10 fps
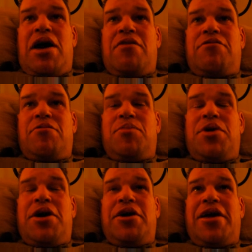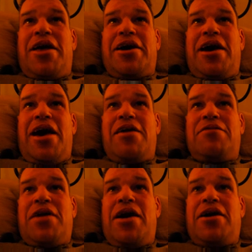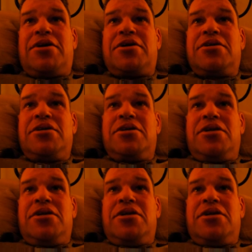bathroom for like a half hour,